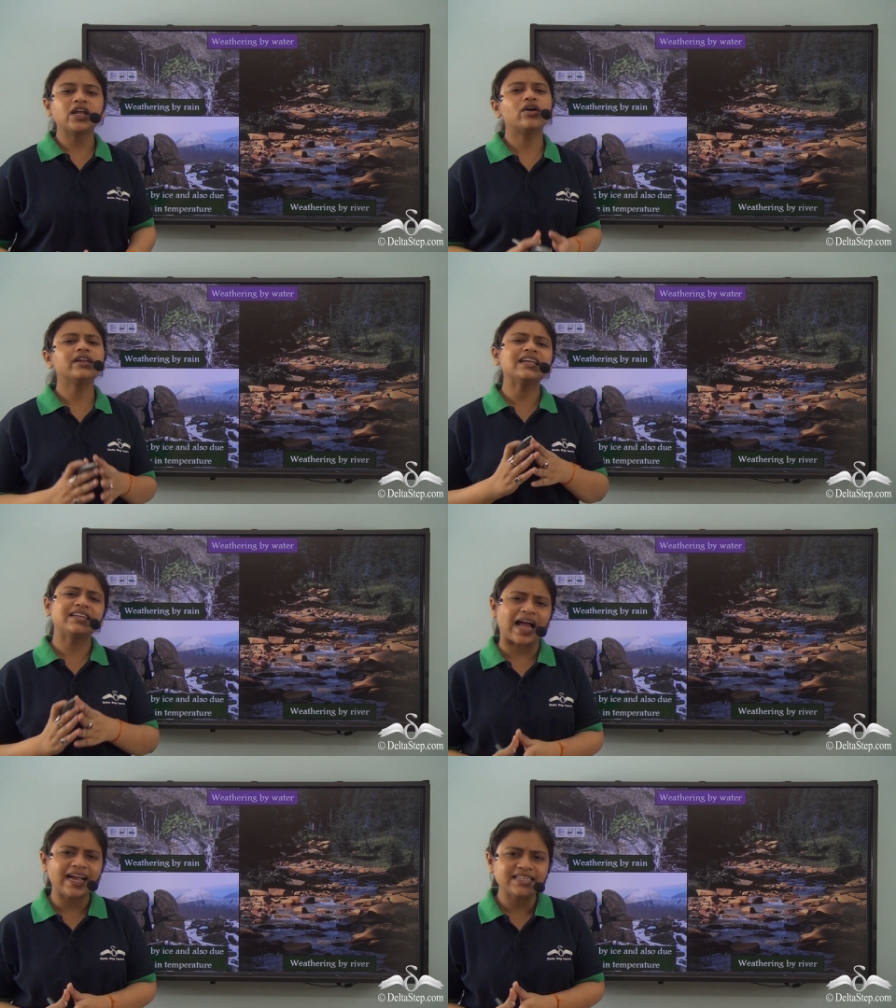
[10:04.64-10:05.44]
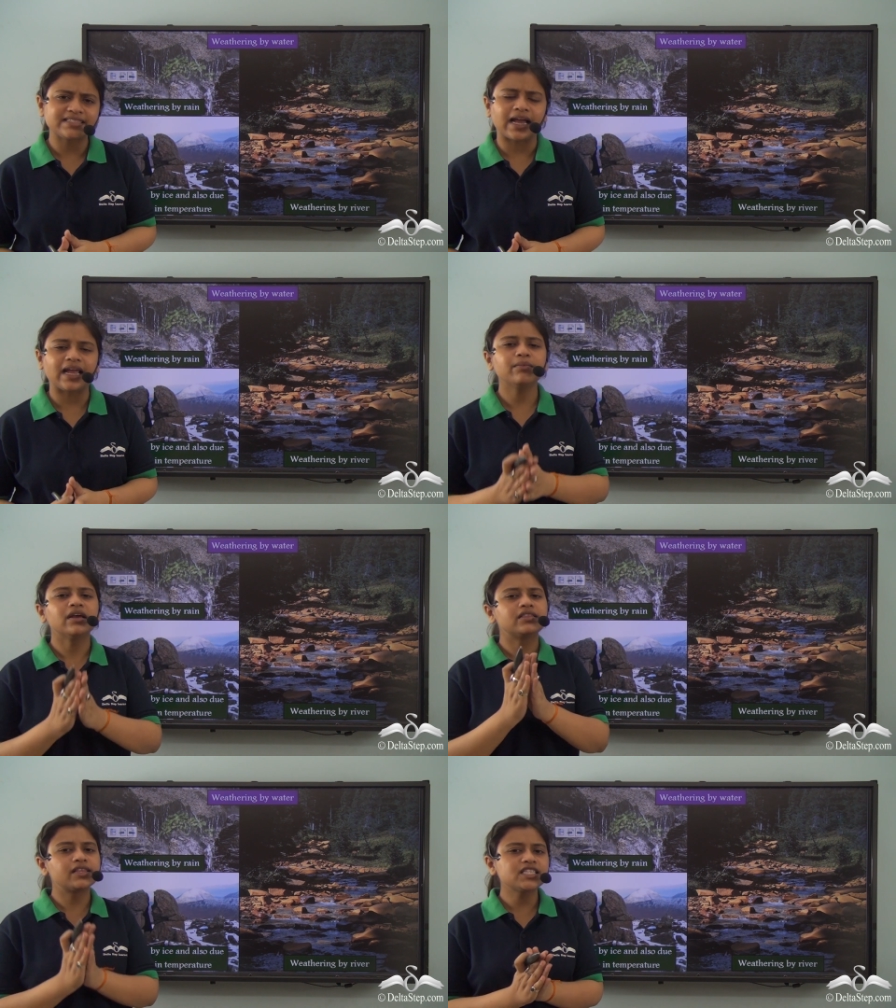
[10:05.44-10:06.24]
During night time,
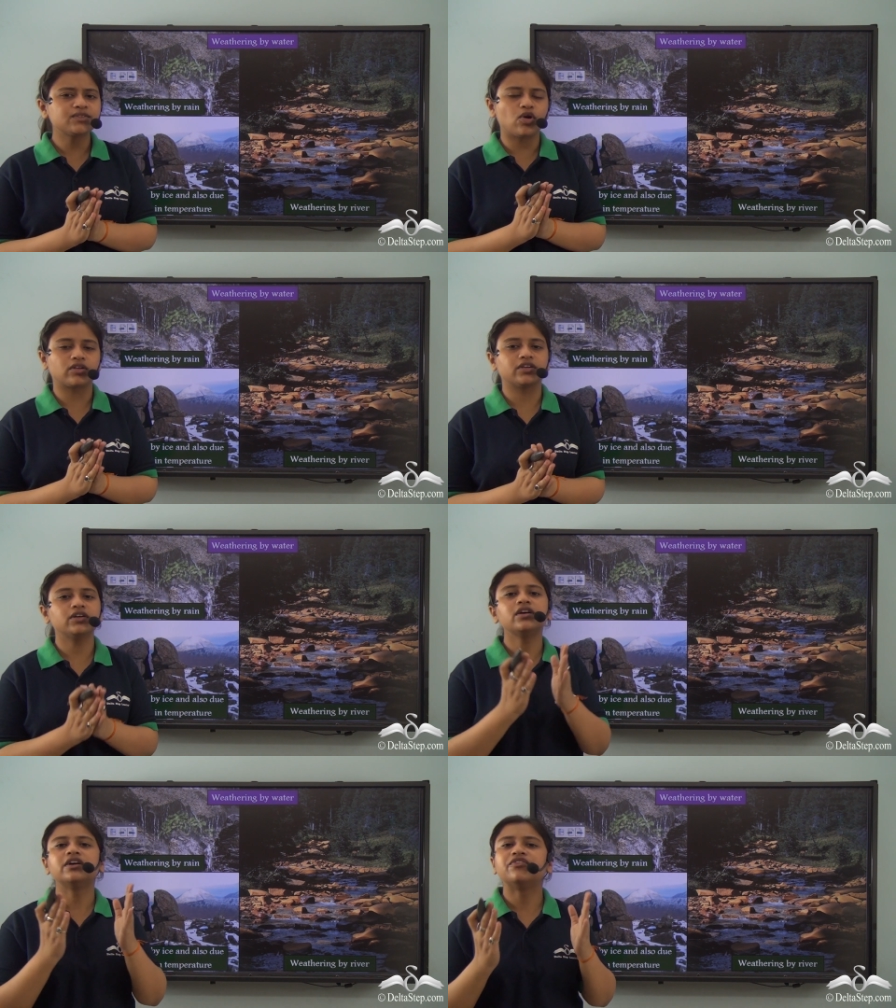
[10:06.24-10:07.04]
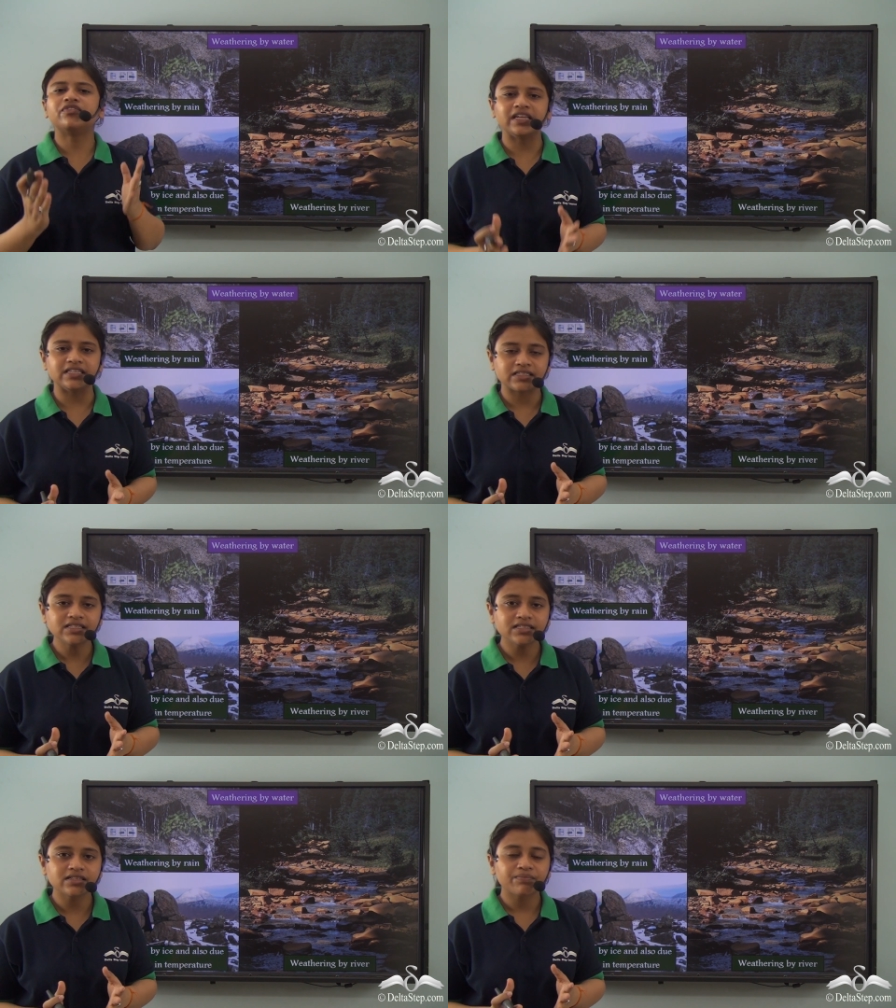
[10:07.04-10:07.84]
this water
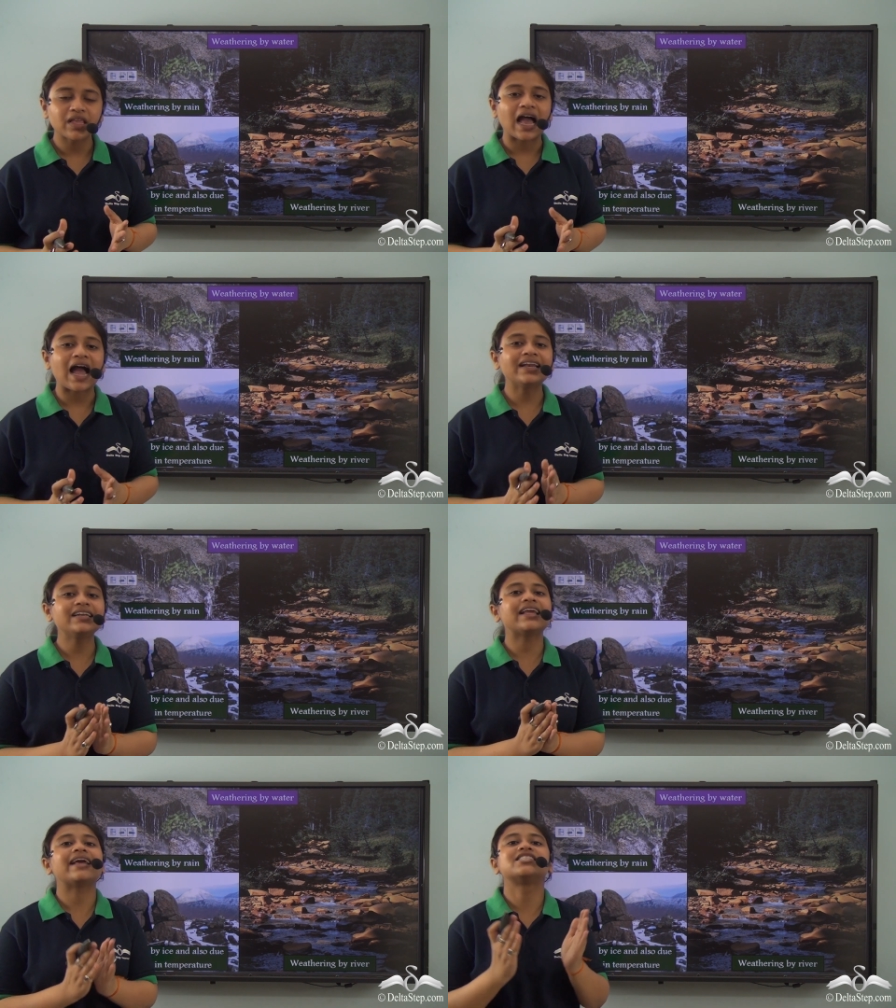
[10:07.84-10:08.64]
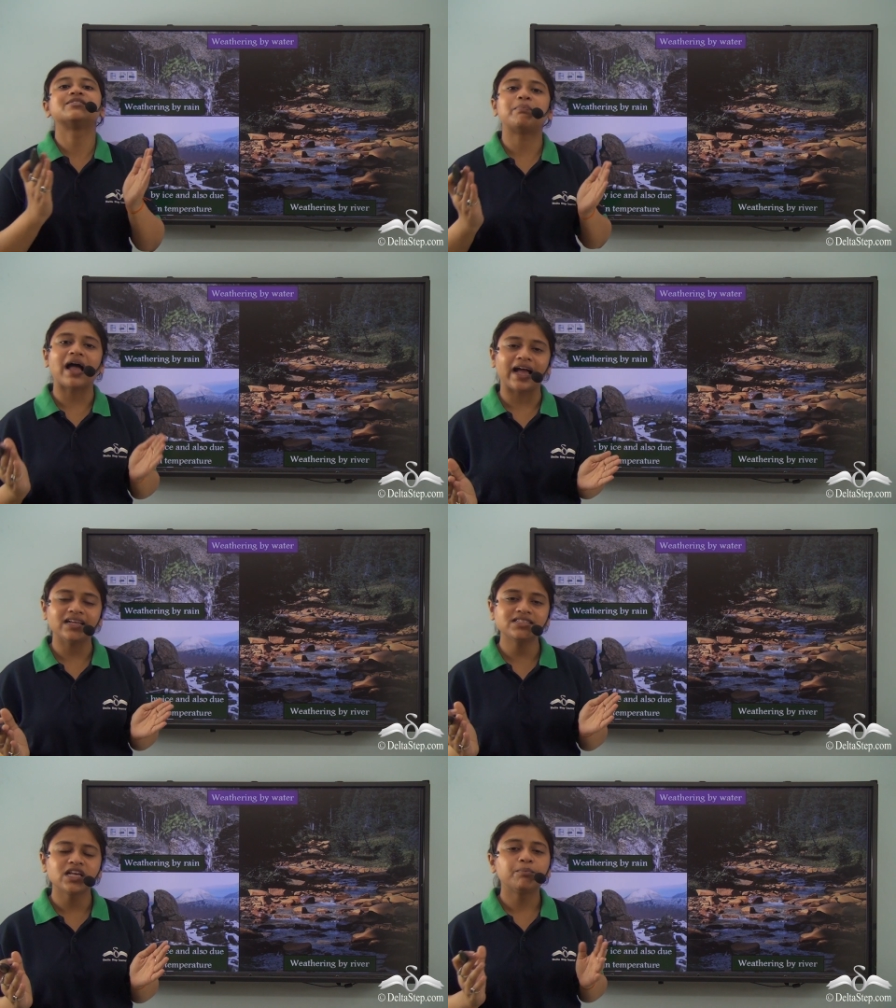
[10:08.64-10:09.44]
freezes and it
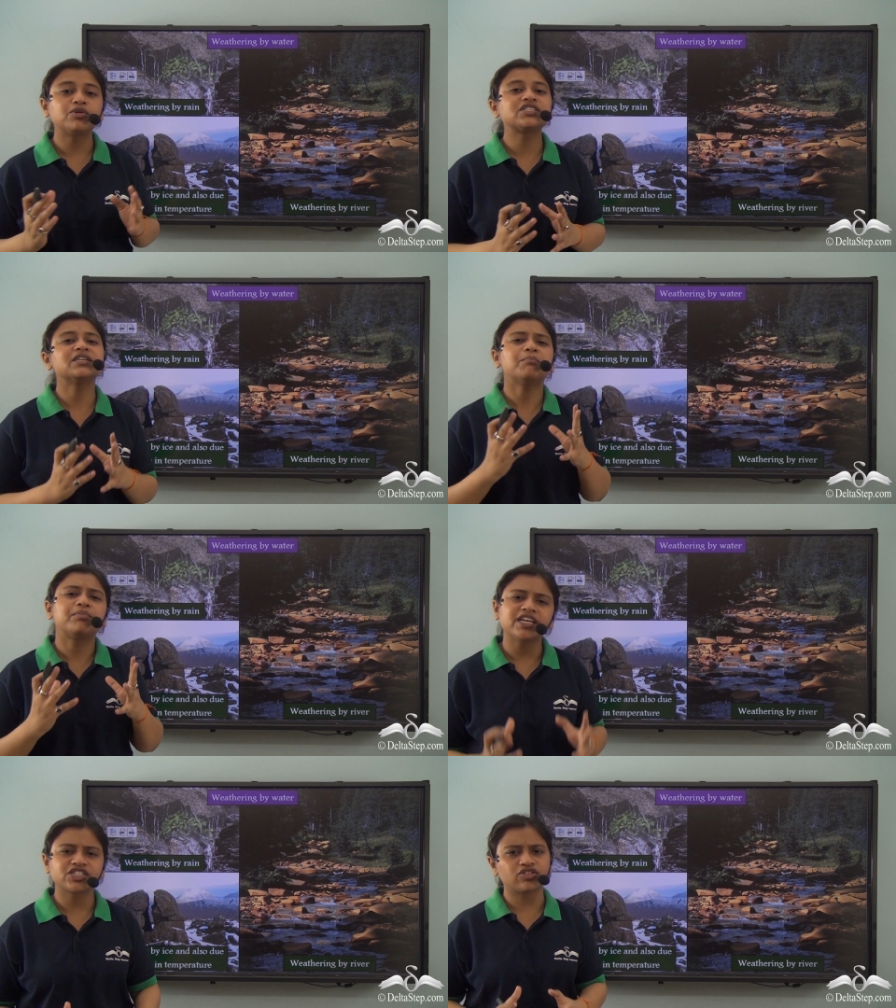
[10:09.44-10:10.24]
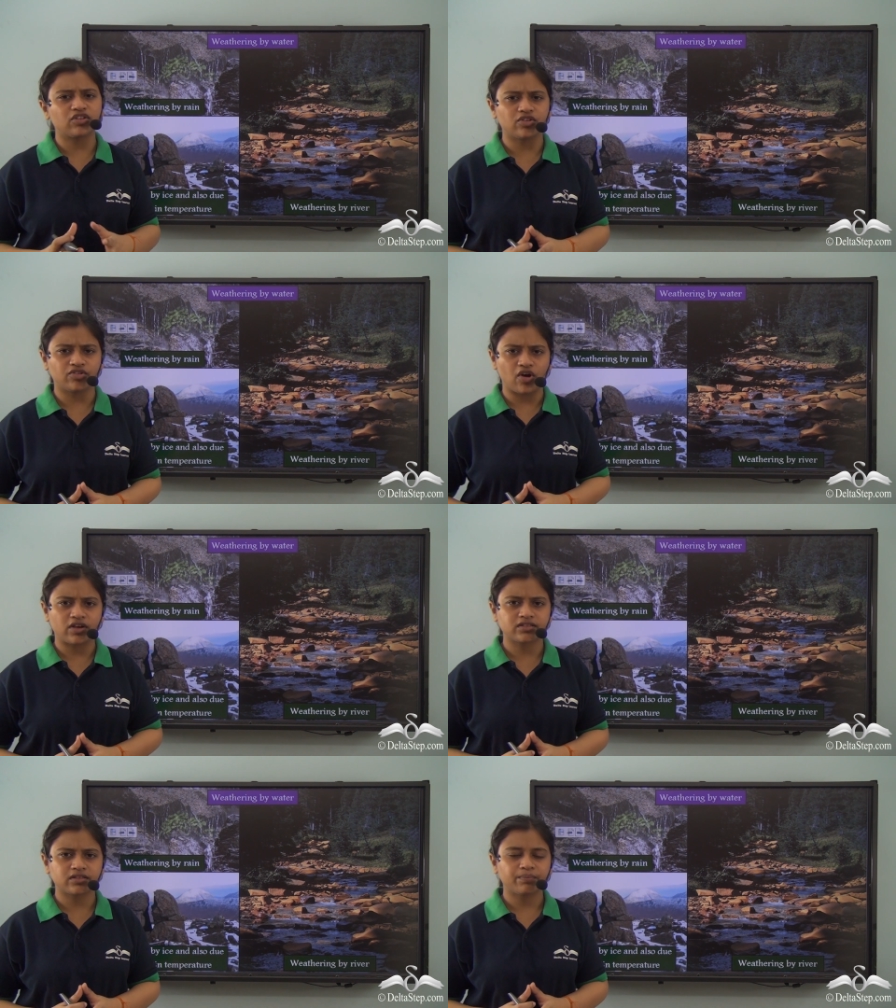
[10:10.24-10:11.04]
expands, putting pressure on the
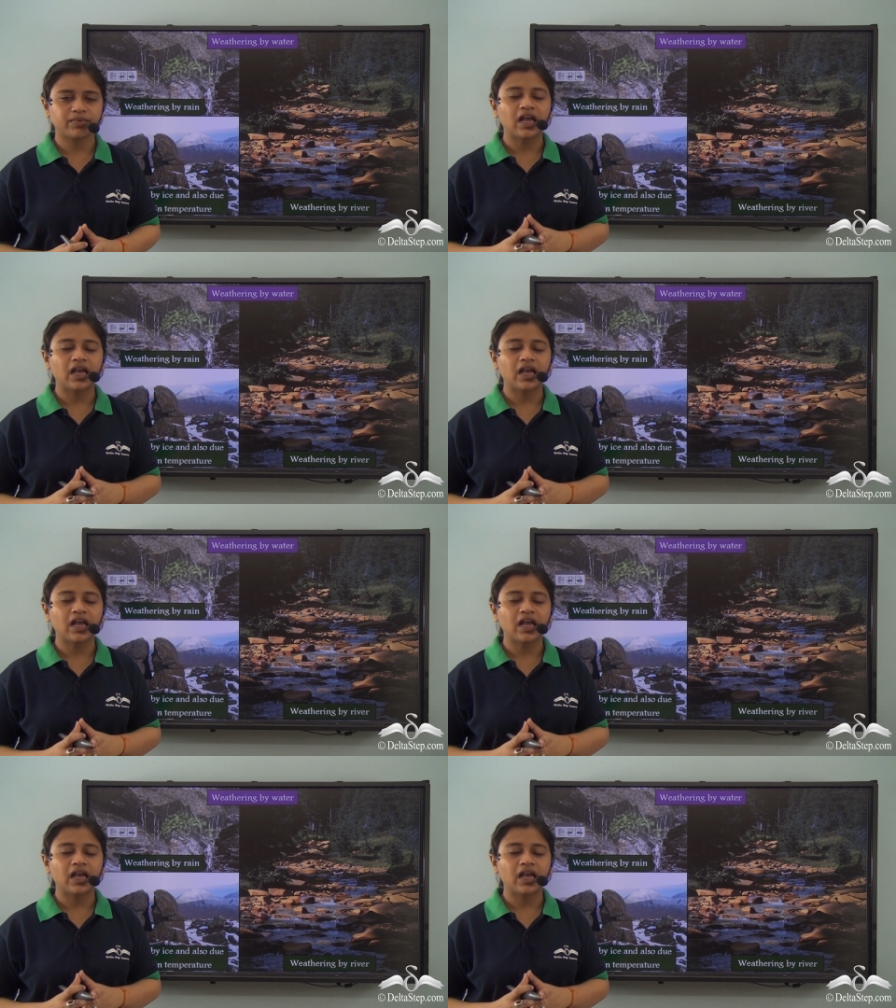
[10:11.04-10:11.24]
rocks.